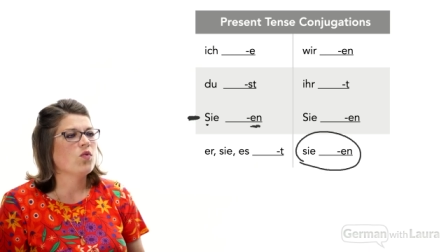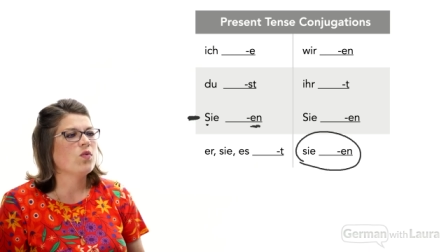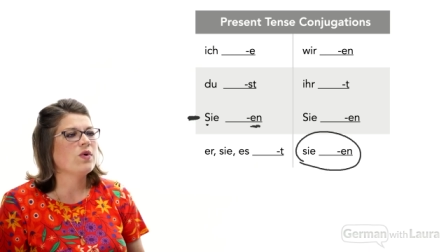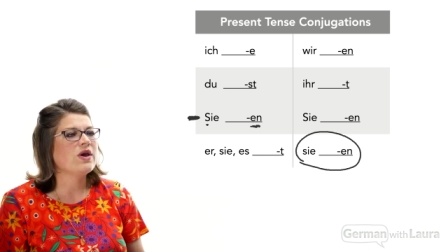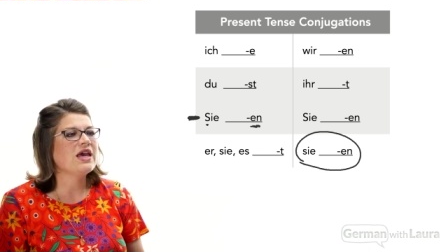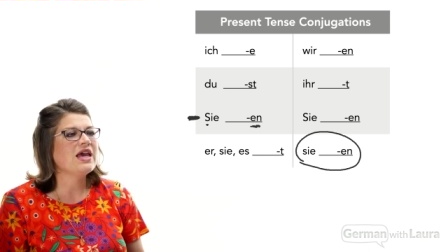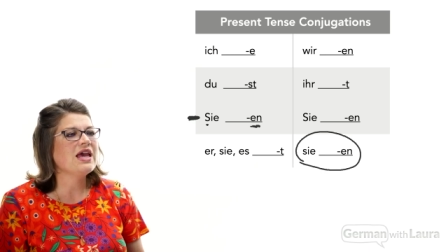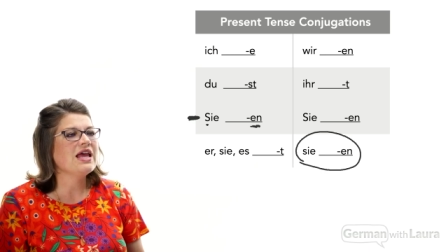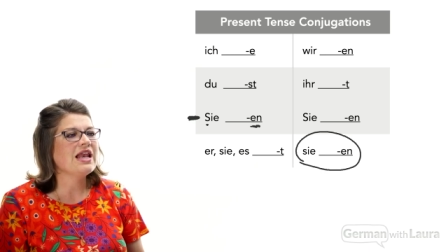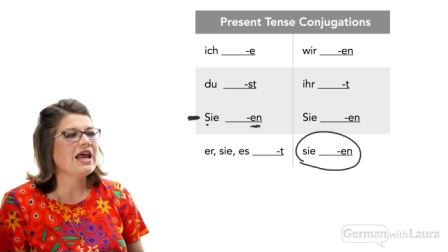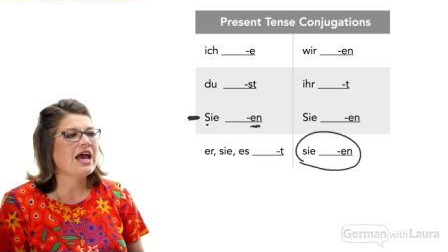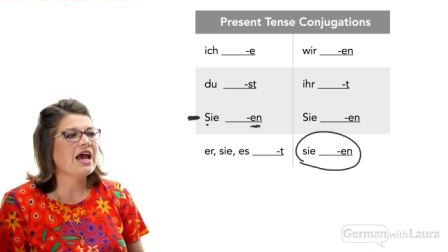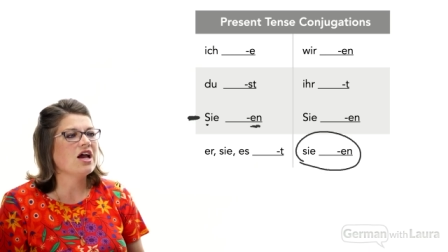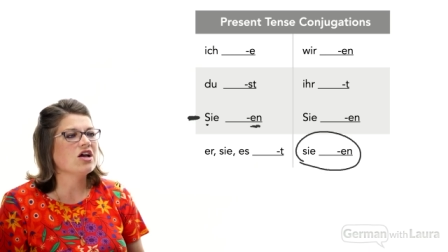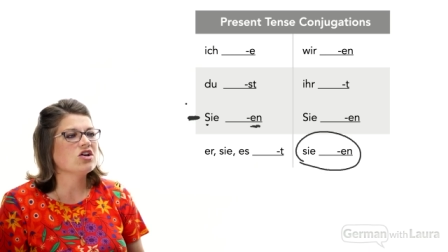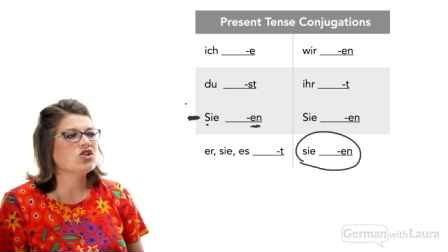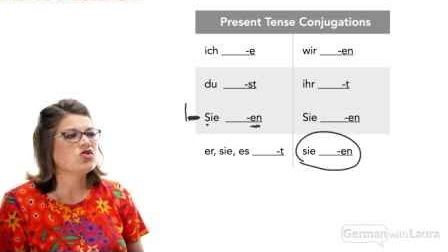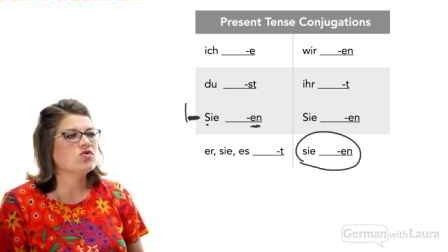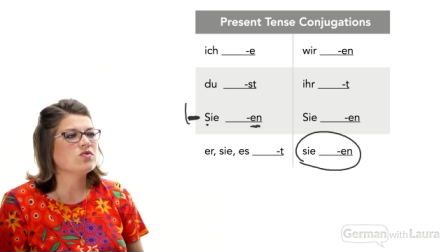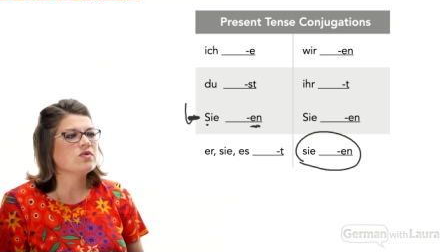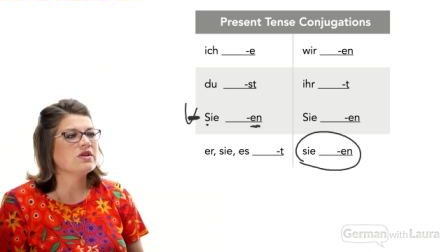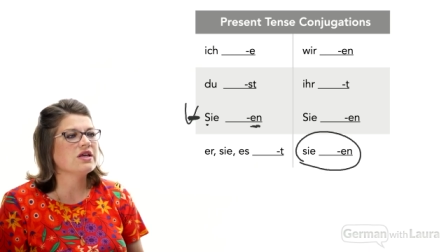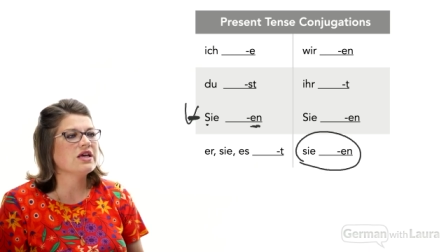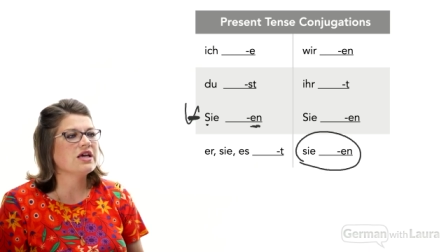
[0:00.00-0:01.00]
we can
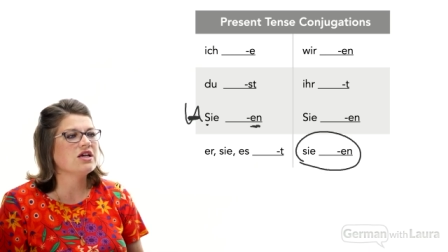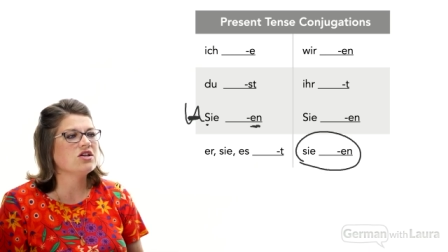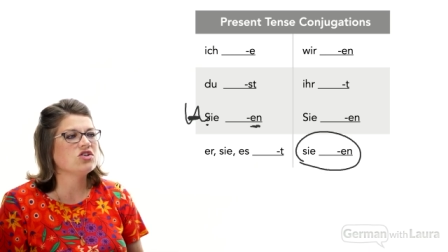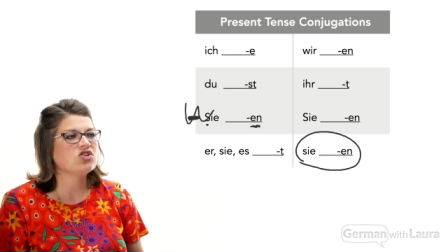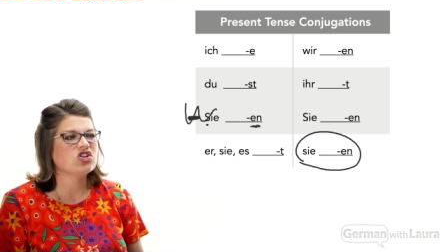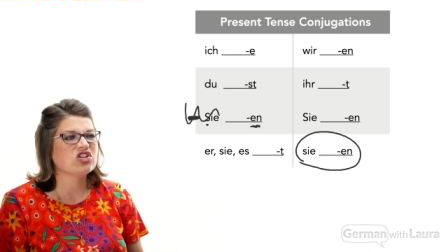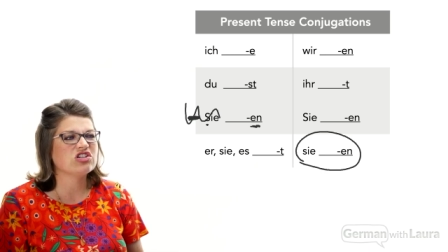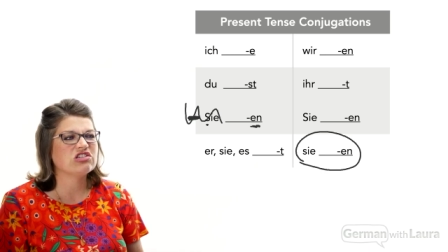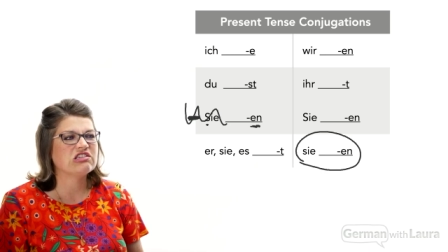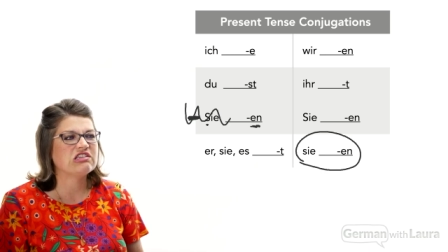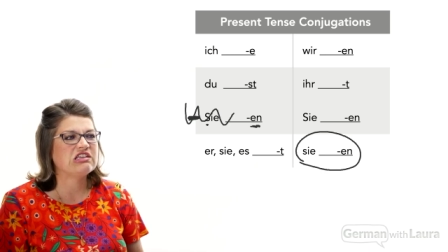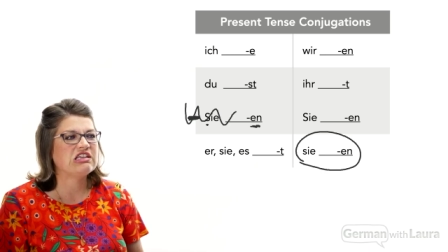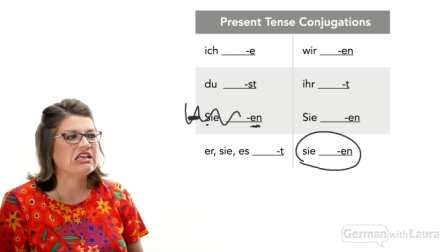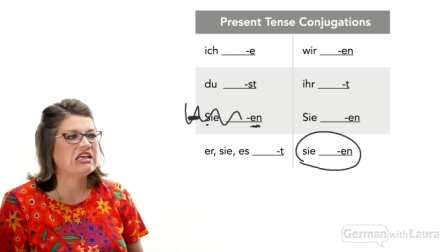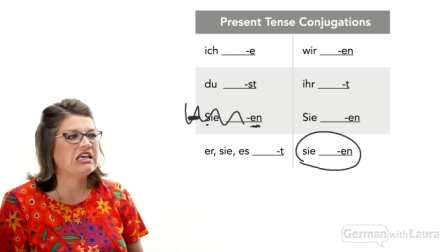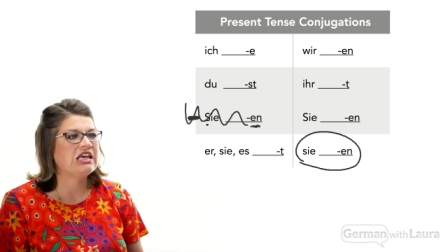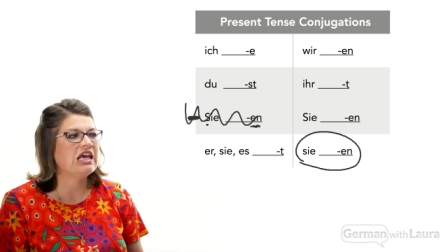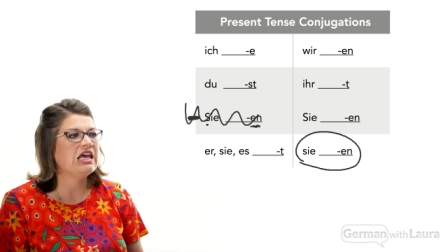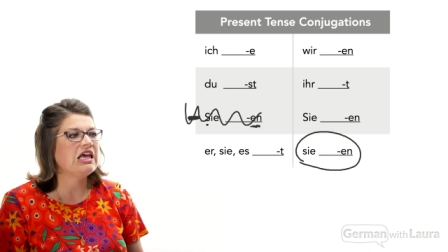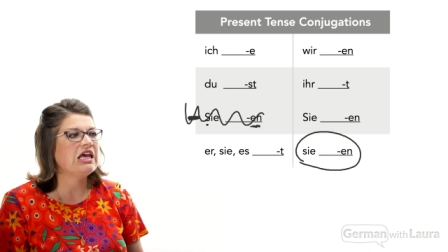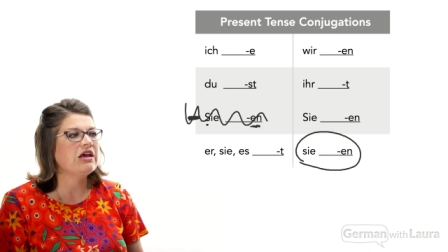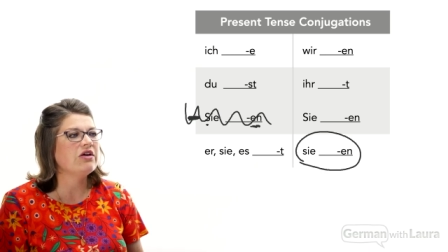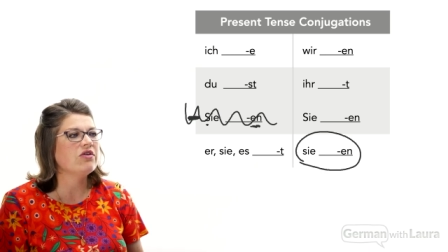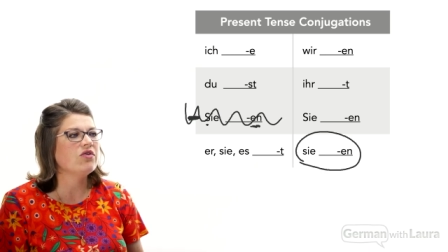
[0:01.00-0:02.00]
actually just
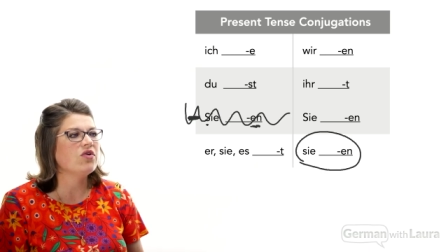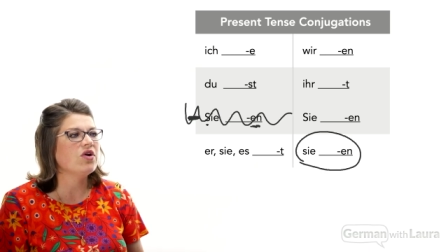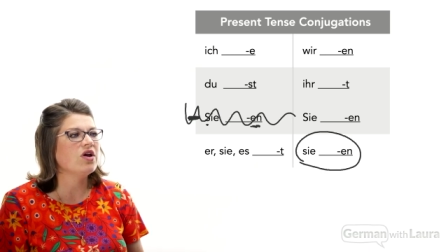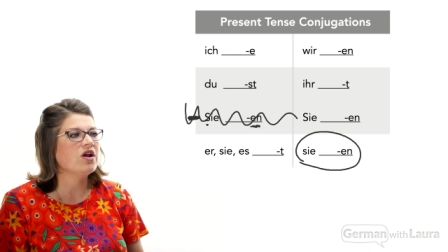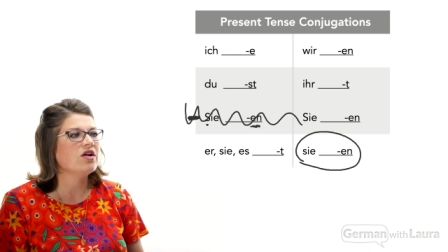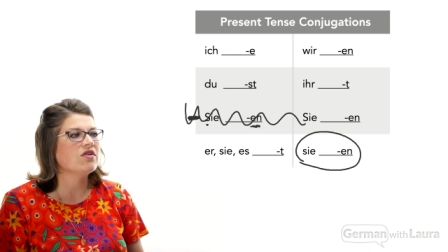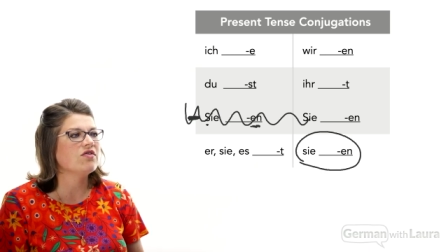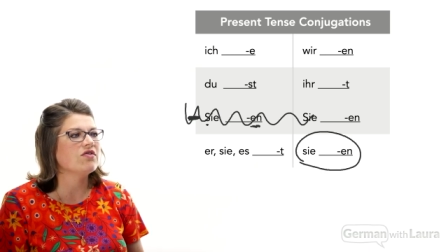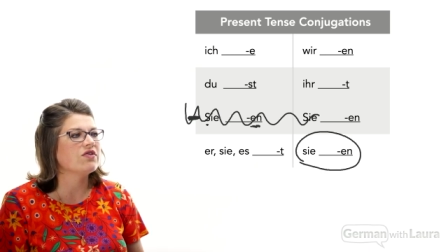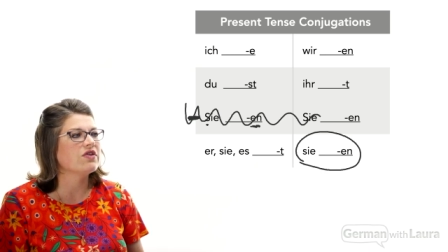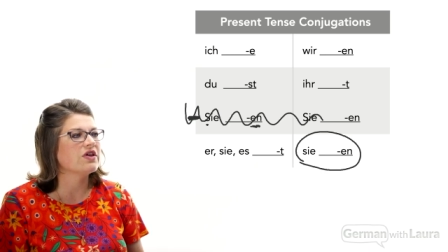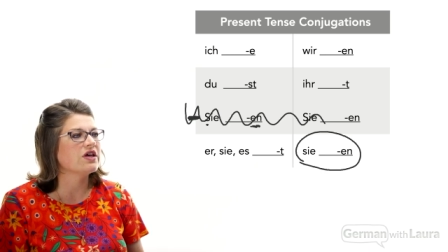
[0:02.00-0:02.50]
get rid of